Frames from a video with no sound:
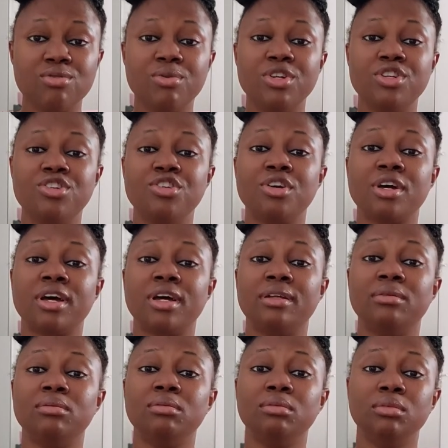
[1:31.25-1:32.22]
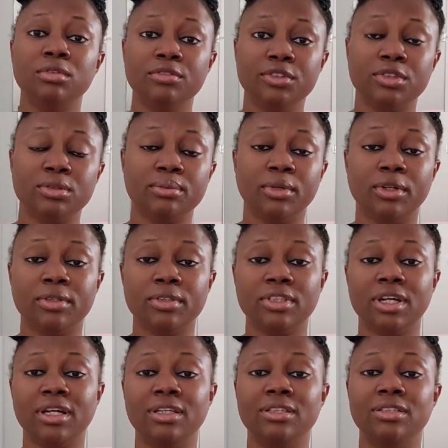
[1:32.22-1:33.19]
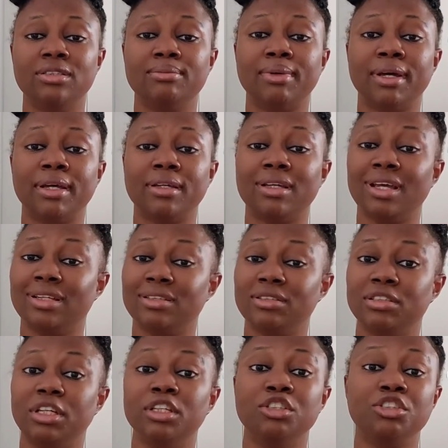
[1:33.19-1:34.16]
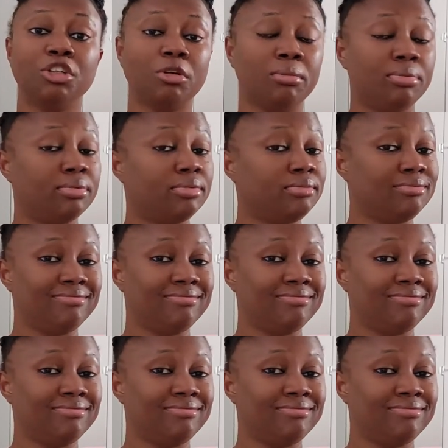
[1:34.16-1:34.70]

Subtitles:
which you can move to Malta is by getting a job.